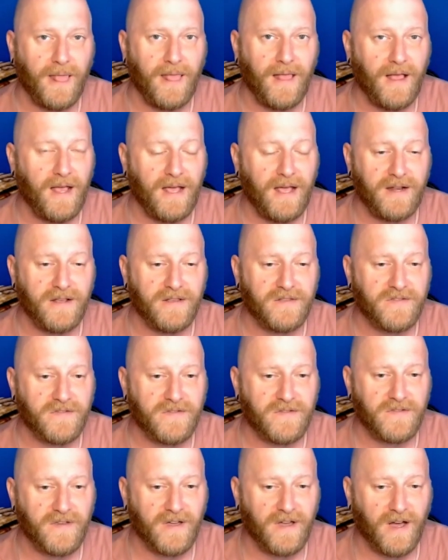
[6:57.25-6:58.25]
And
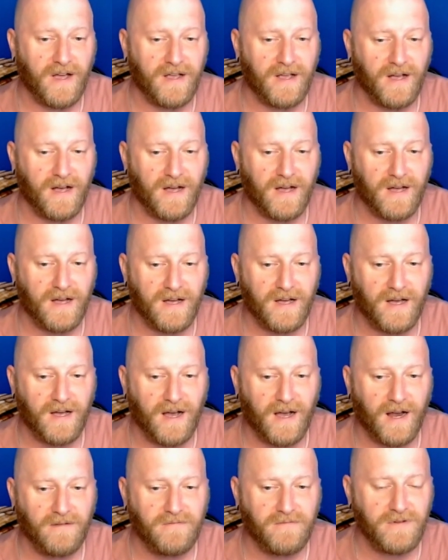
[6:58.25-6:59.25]
I
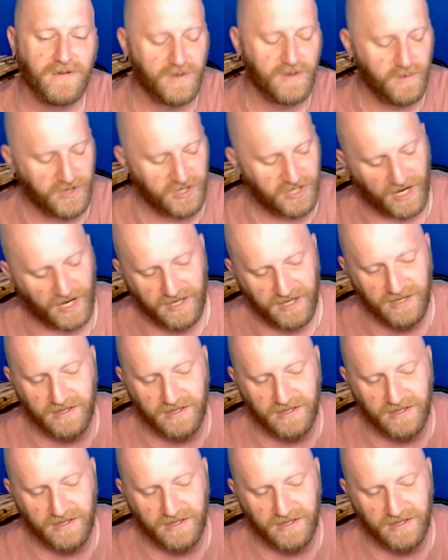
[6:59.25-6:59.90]
really wish I could